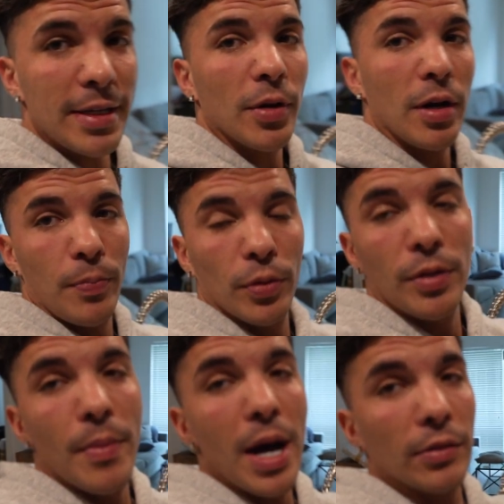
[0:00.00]
I'm gonna put
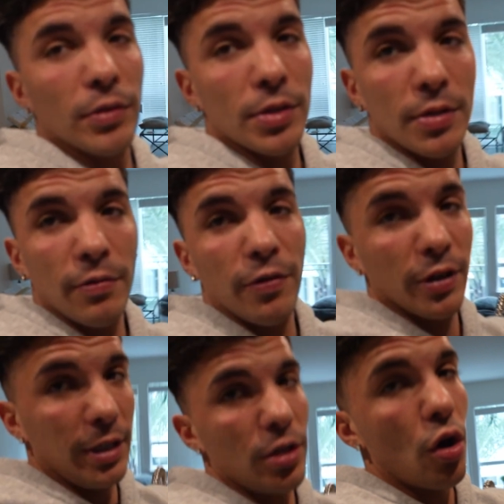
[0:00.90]
the macros
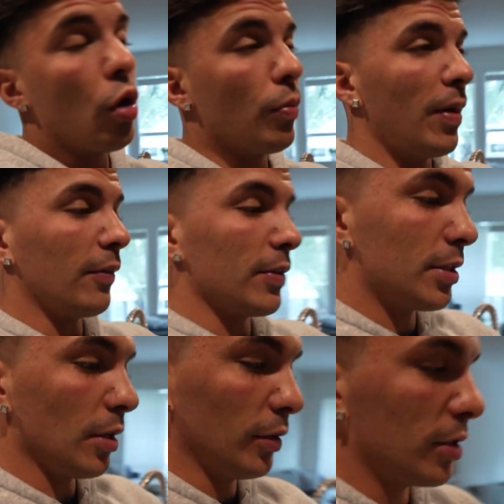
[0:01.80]
for this whole breakfast on the